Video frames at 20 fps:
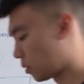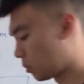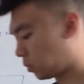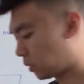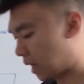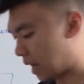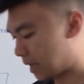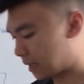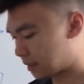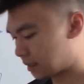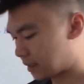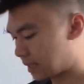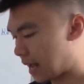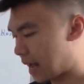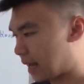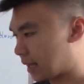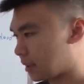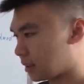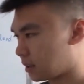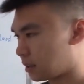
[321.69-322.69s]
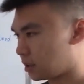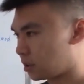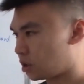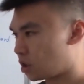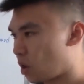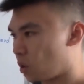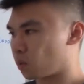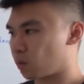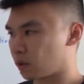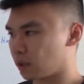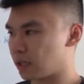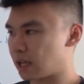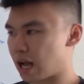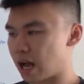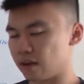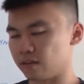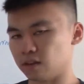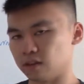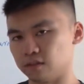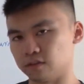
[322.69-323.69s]
blasts that don't really
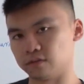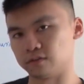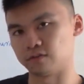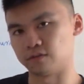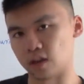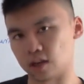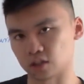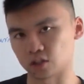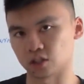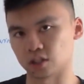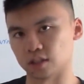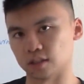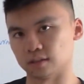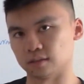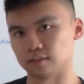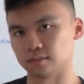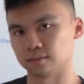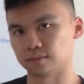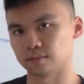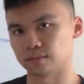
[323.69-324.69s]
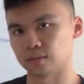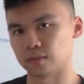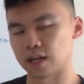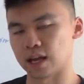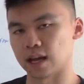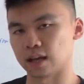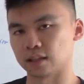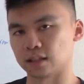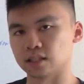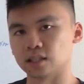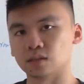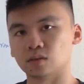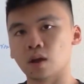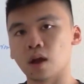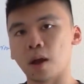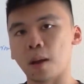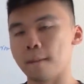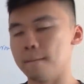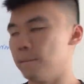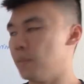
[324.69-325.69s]
have a function. Yeah, they
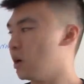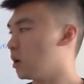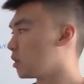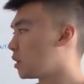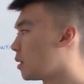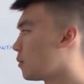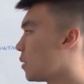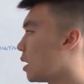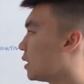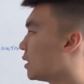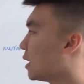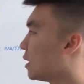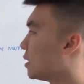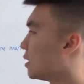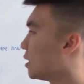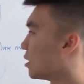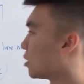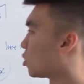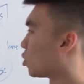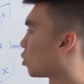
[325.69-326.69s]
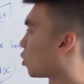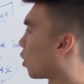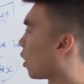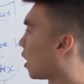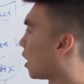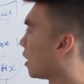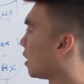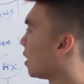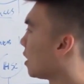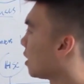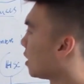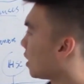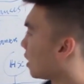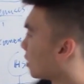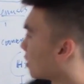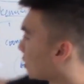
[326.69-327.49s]
just build up and they destroy and